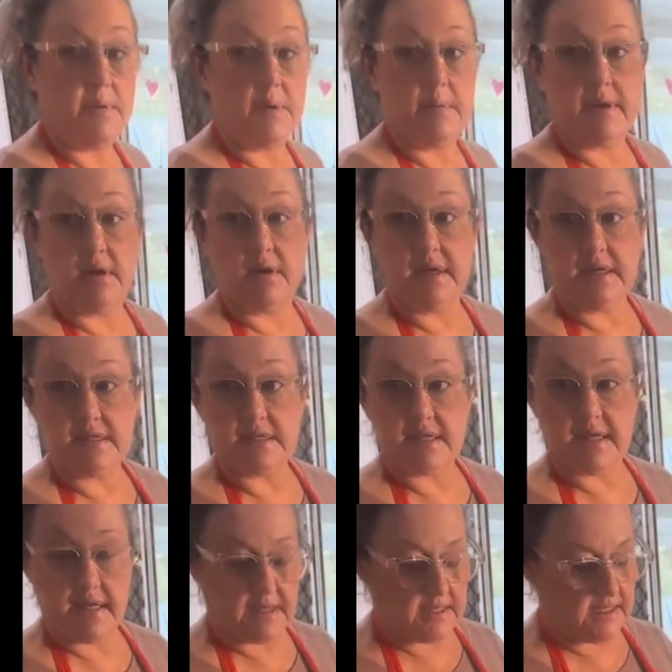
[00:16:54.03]
Probably got
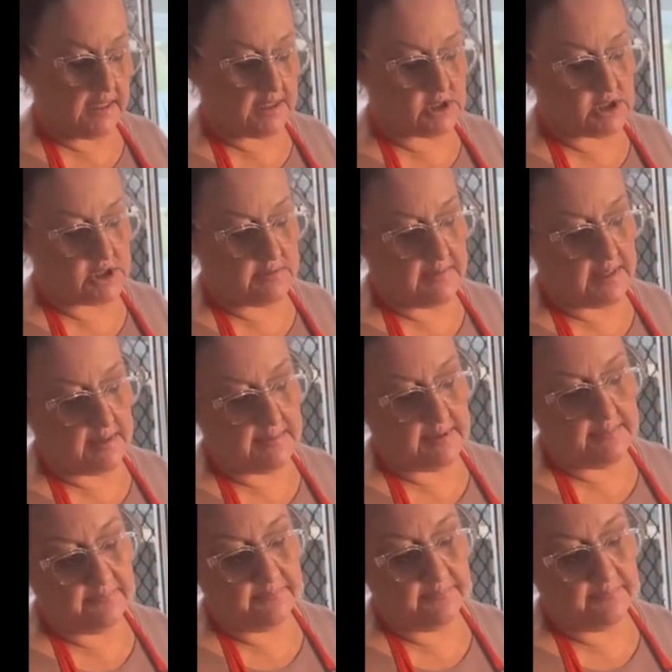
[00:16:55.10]
internet connection, maybe.